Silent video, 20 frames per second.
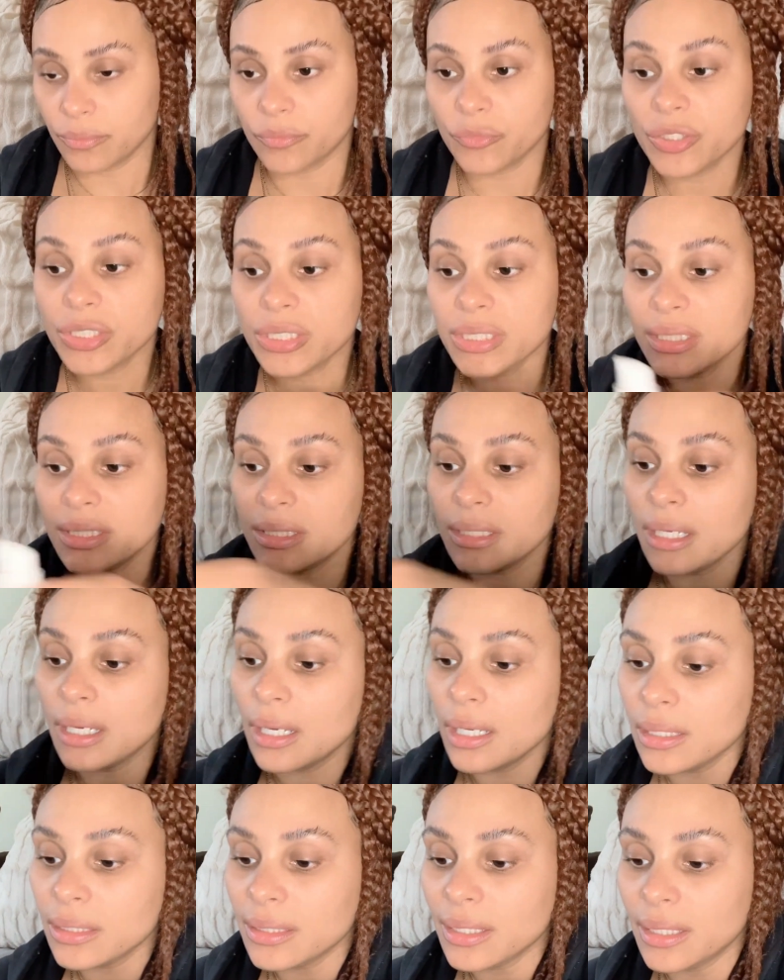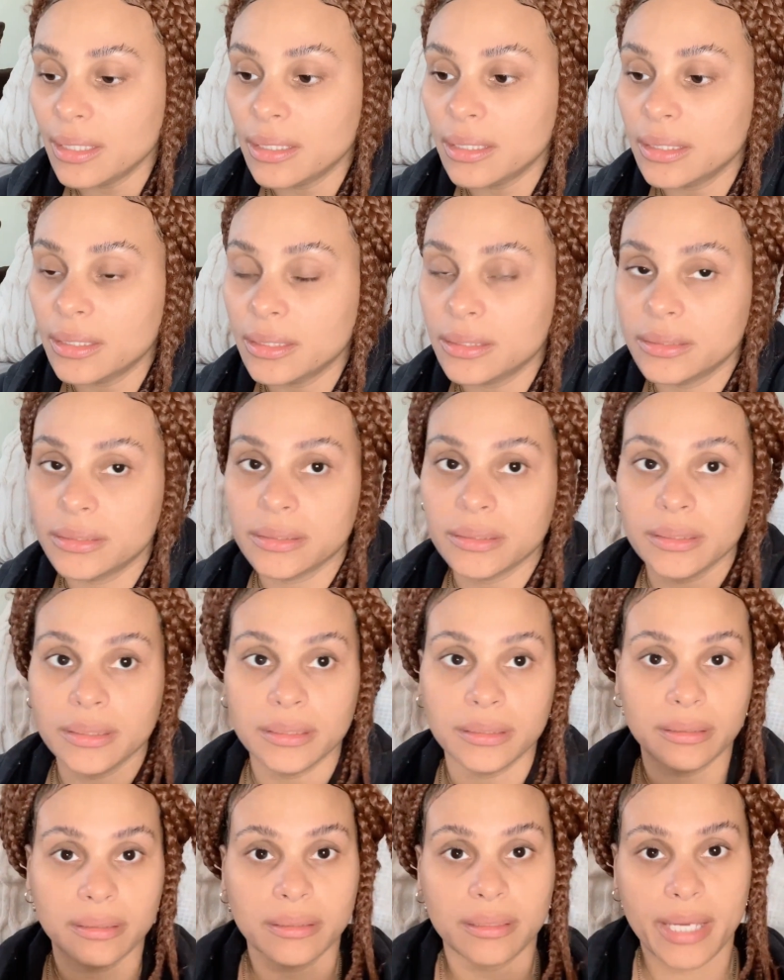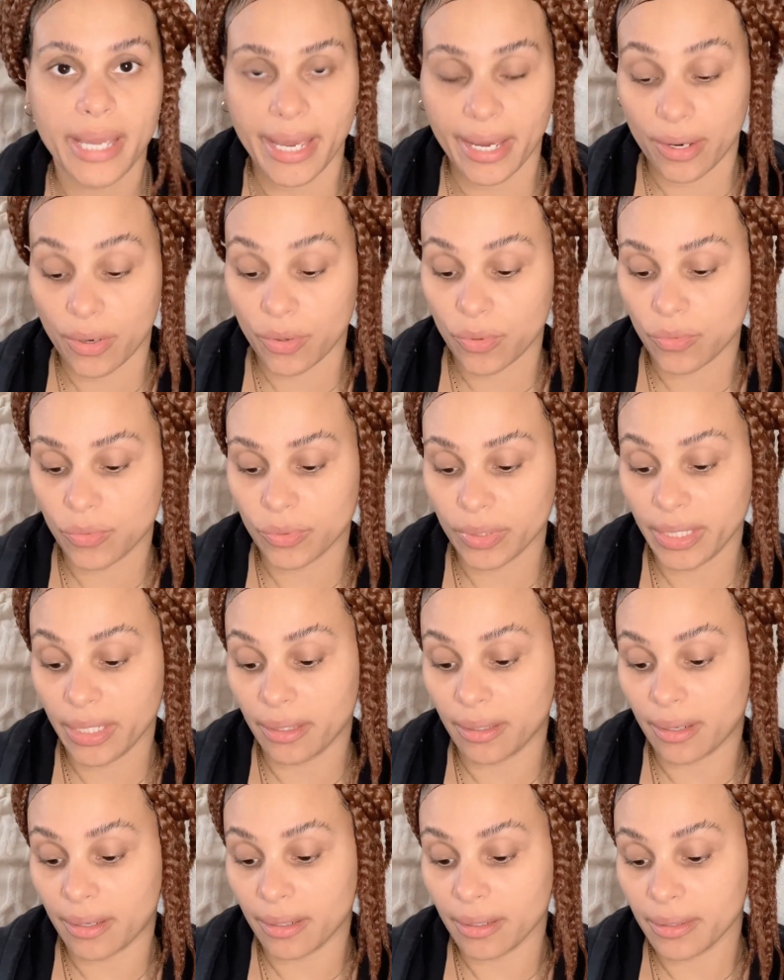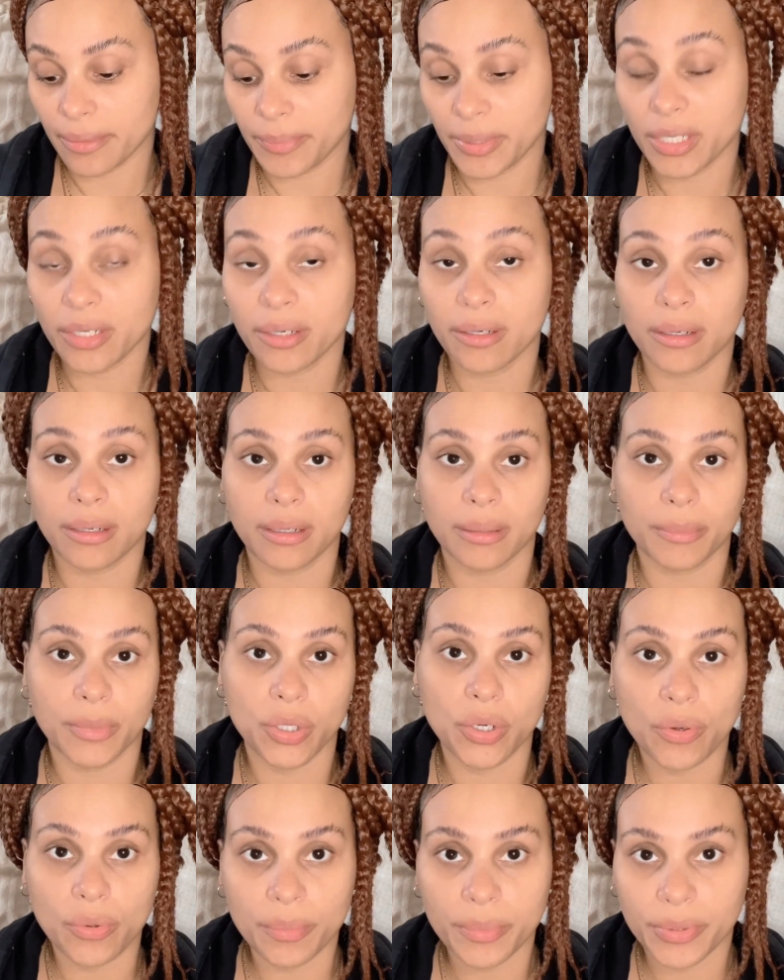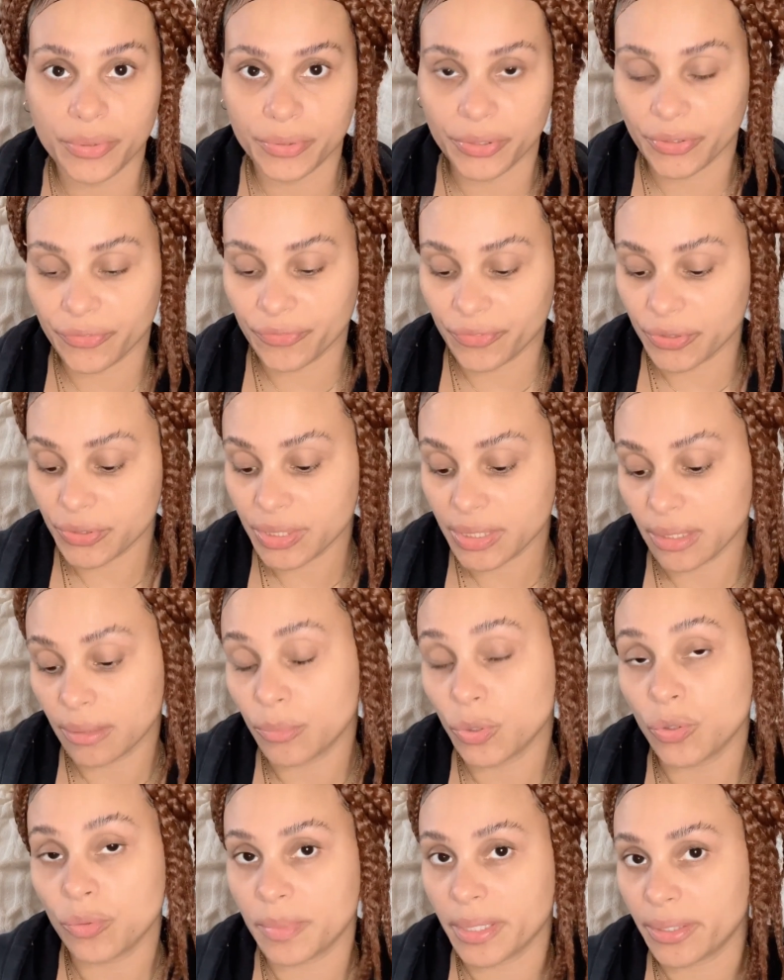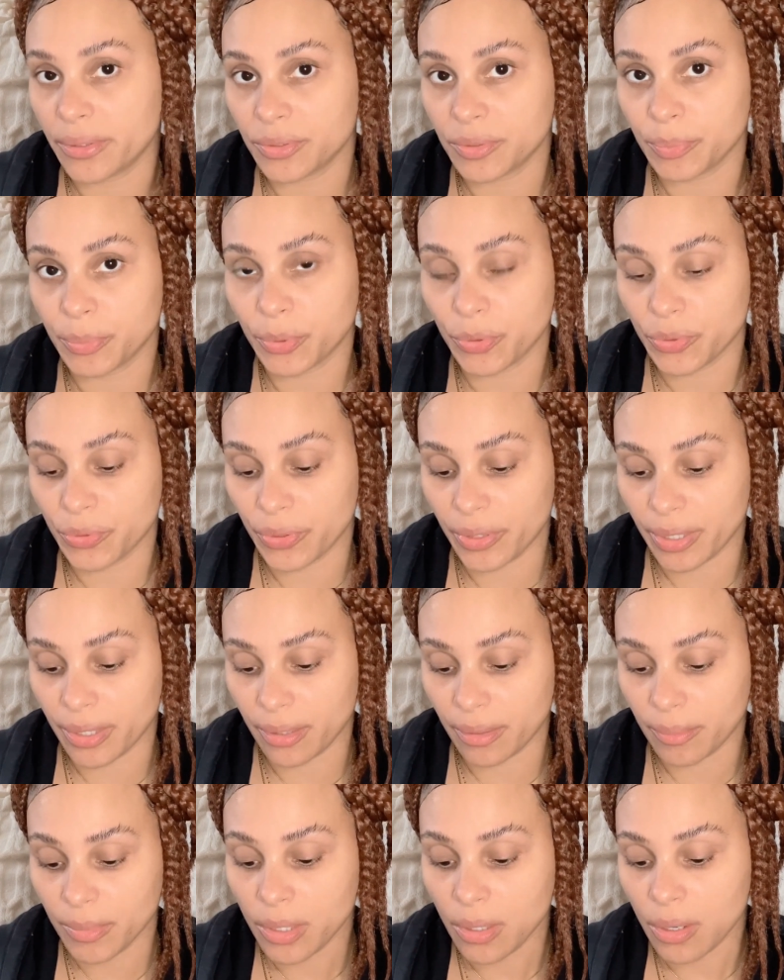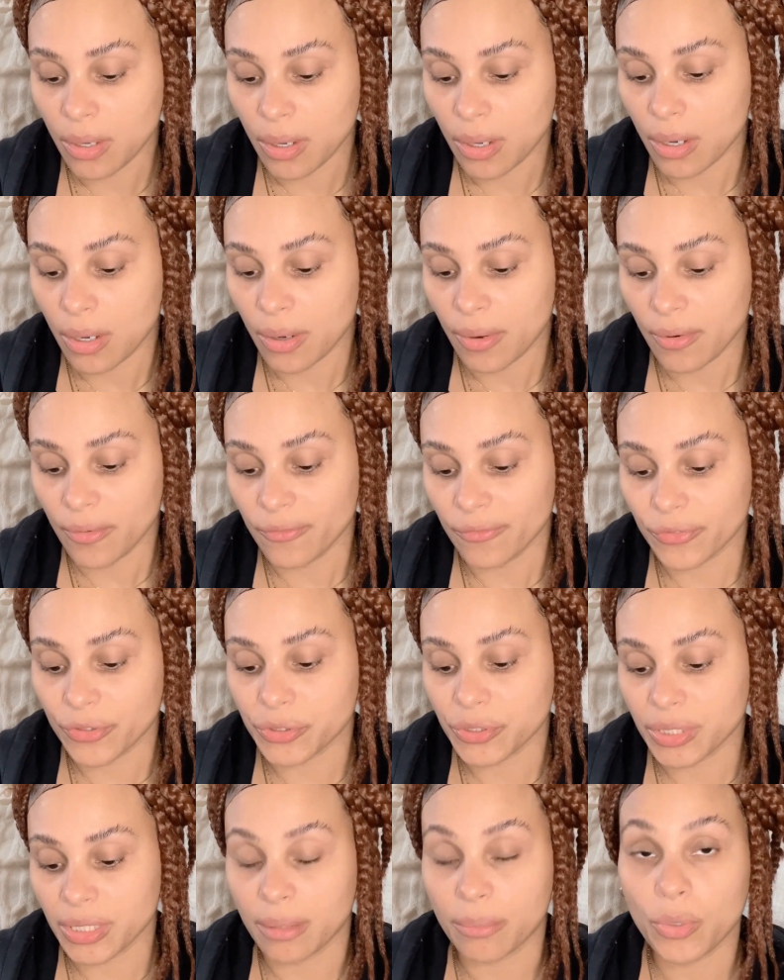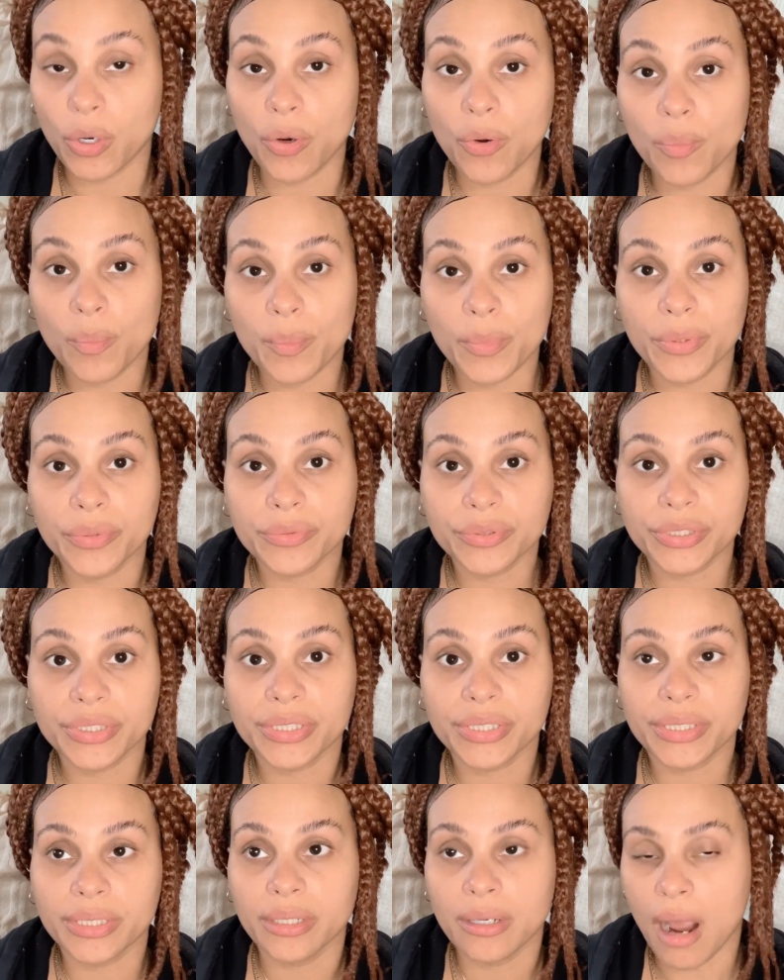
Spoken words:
real estate, and how can I become a homeowner? First time home buyers program, first time homeowner.